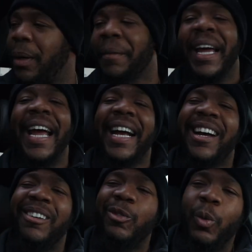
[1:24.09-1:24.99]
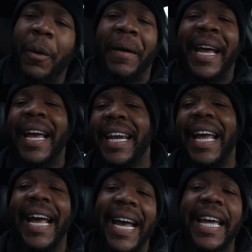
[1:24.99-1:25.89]
with
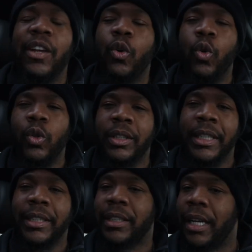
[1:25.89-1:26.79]
heated and cool seats.